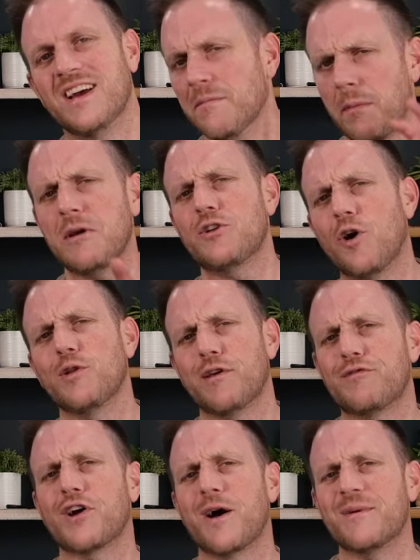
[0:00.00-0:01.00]
maybe don't
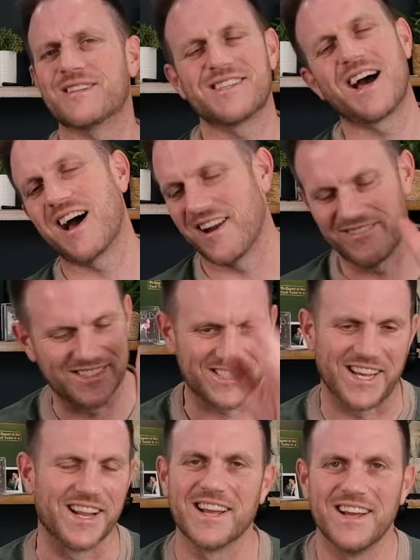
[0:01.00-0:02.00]
leave comments. No, I'm just
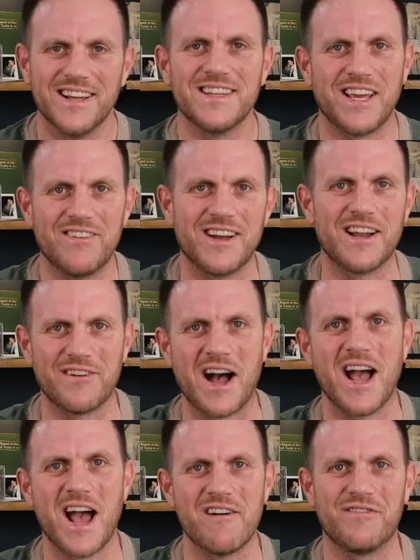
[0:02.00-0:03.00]
kidding. Leave it.
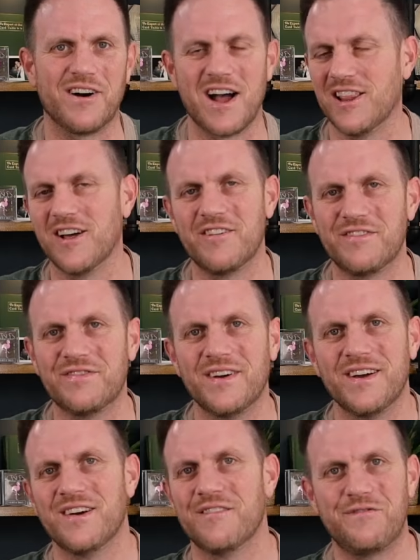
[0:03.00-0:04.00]
I have fun. I love
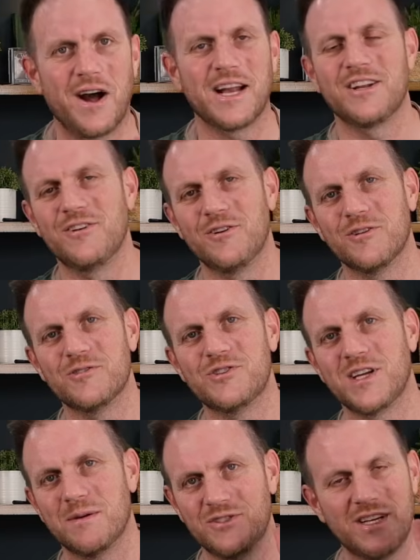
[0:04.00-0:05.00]
finding new little
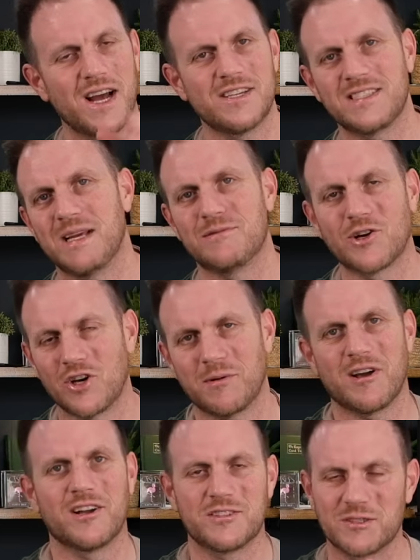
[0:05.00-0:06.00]
gems. You guys keep turning me
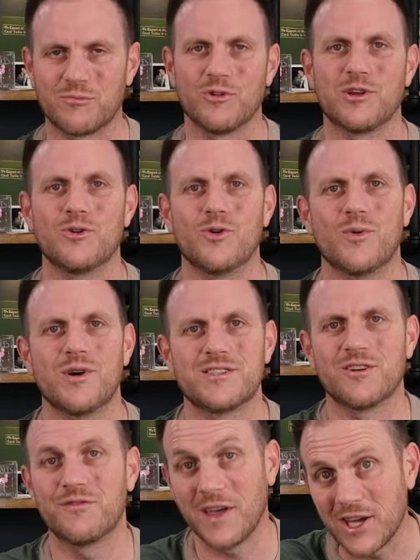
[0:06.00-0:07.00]
on to some really cool ones.
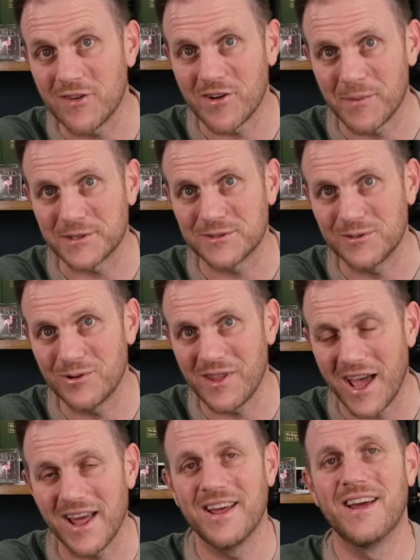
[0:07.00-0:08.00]
So thank you very much for doing
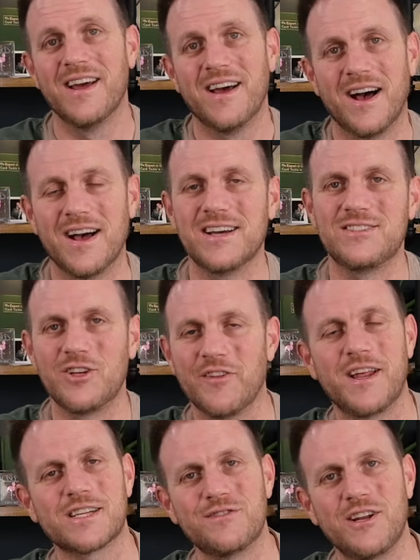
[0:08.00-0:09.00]
that. Until the
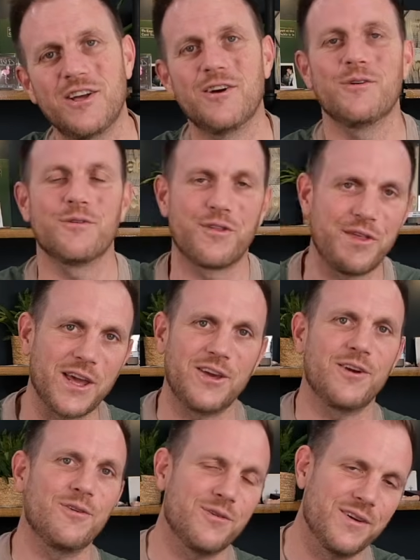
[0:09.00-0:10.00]
next video, thank
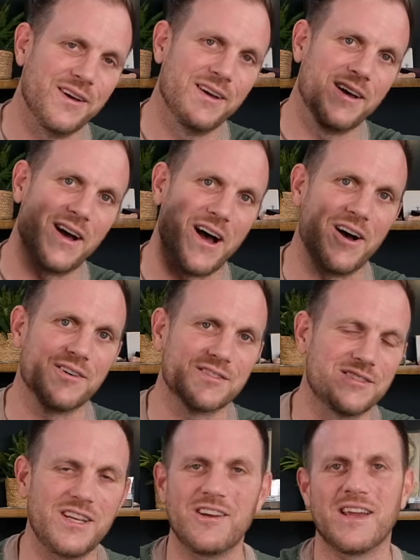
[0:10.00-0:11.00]
you. I'll
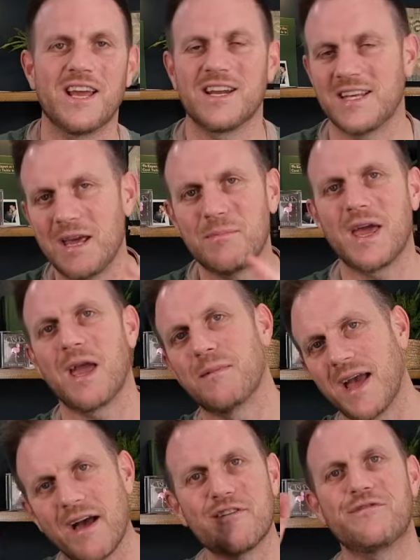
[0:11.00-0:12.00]
see you again. Keep gaming,
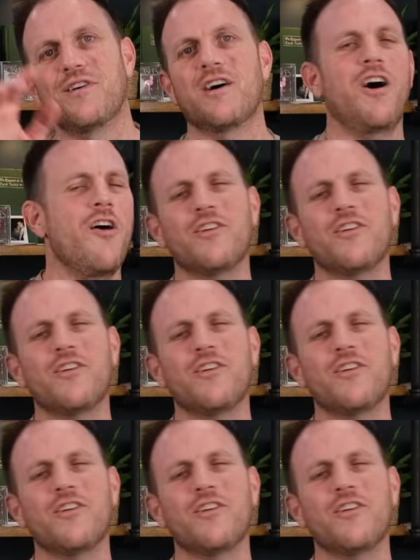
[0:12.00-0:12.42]
having fun, all